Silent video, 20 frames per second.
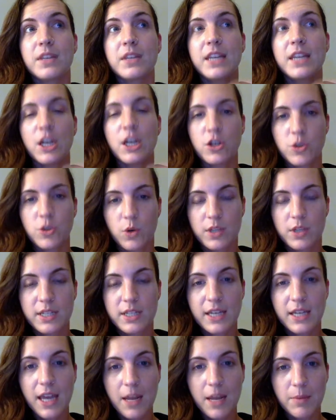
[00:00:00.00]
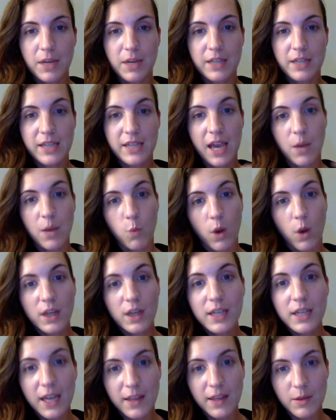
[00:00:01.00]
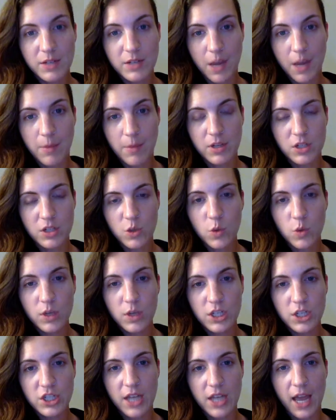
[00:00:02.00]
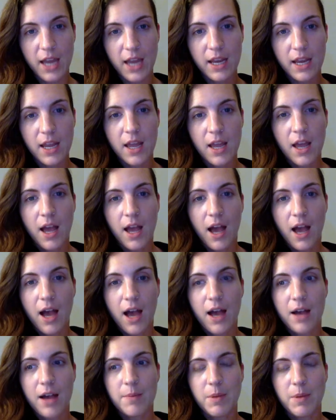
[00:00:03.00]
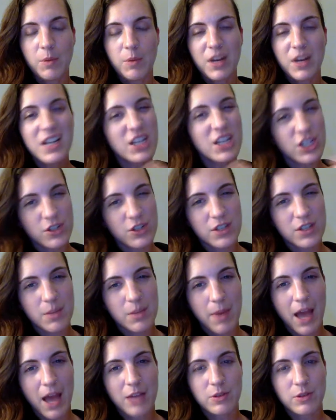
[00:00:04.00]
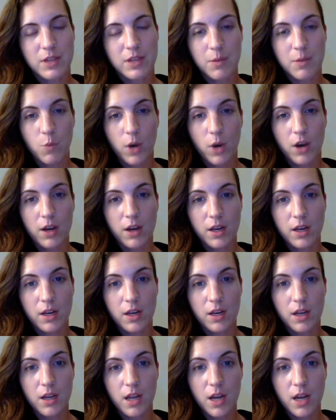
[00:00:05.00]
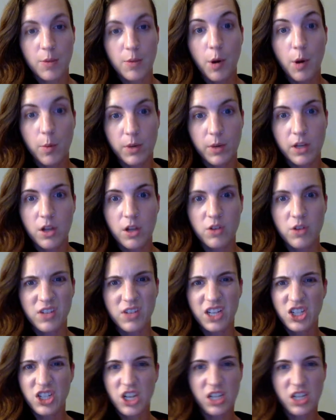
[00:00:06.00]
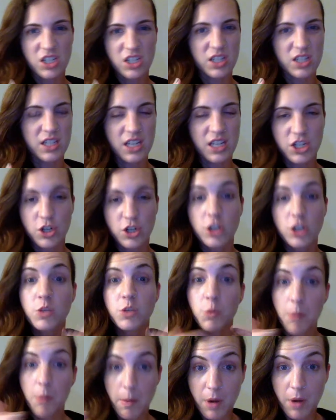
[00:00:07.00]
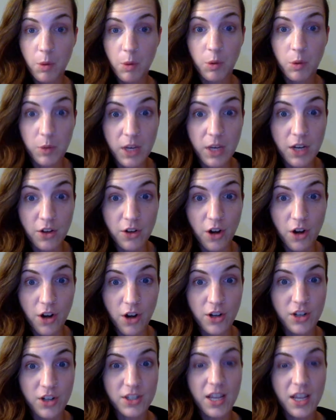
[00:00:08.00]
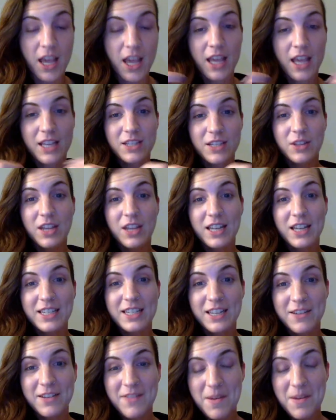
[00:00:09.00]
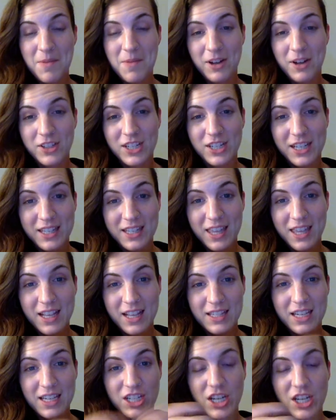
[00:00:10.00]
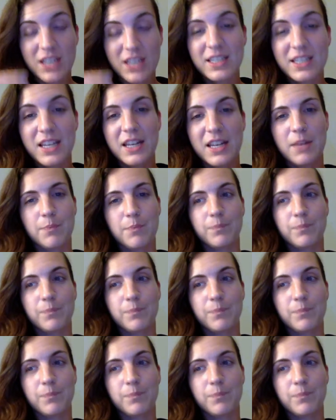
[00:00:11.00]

geared towards kid because I had one kid that was coming to school each day. And we had issues in the past with him wearing inappropriate clothes like Jason t-shirts. Remember, I work with kindergartners. So the idea of them watching things like Jason